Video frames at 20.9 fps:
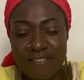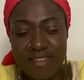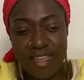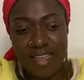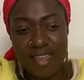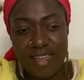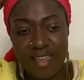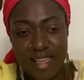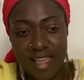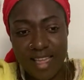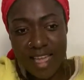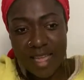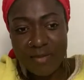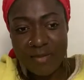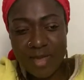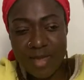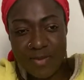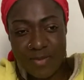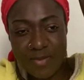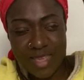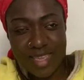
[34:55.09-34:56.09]
Eh,
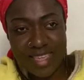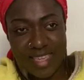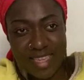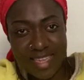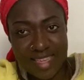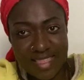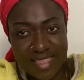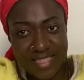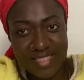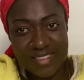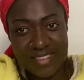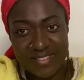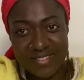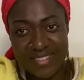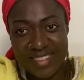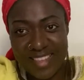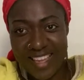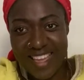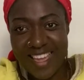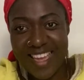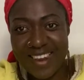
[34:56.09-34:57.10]
baby girl of
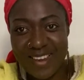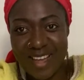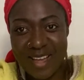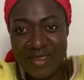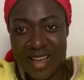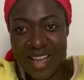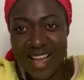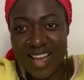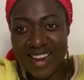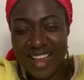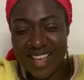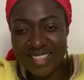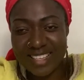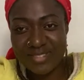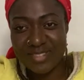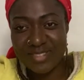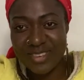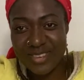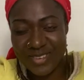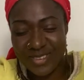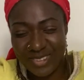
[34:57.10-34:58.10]
life. Hello, Amaka, that's
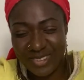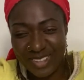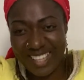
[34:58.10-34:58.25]
for you.